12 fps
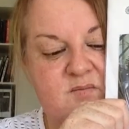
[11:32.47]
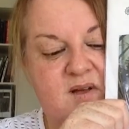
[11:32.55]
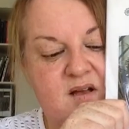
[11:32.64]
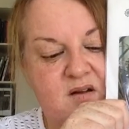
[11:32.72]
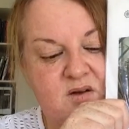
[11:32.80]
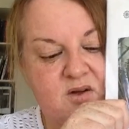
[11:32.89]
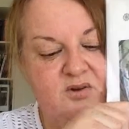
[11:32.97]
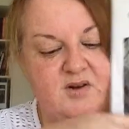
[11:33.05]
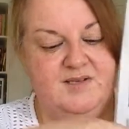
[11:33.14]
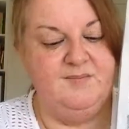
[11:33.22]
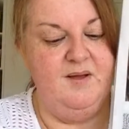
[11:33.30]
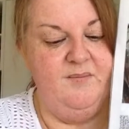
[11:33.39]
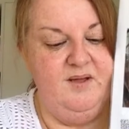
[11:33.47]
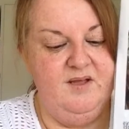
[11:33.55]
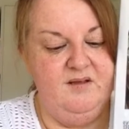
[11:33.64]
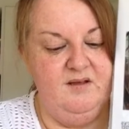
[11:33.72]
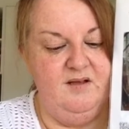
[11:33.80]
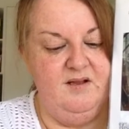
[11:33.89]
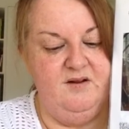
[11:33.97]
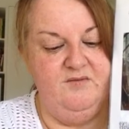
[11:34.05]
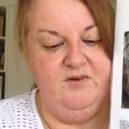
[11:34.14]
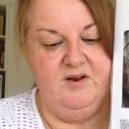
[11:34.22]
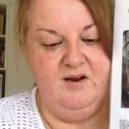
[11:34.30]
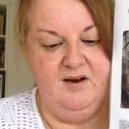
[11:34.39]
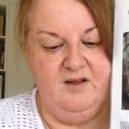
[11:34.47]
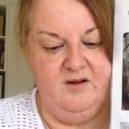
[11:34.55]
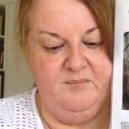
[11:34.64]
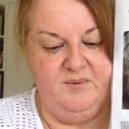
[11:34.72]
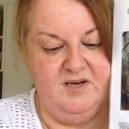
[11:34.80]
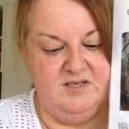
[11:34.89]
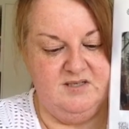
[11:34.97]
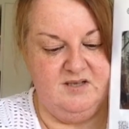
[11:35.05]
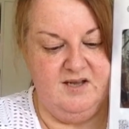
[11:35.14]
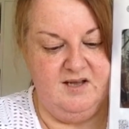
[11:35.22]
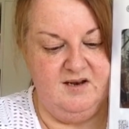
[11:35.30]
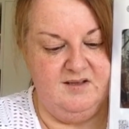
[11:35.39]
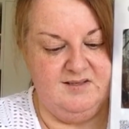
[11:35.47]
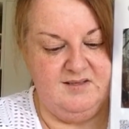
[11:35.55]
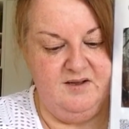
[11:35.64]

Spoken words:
Well, who knows, maybe inadvertently I picked the colours.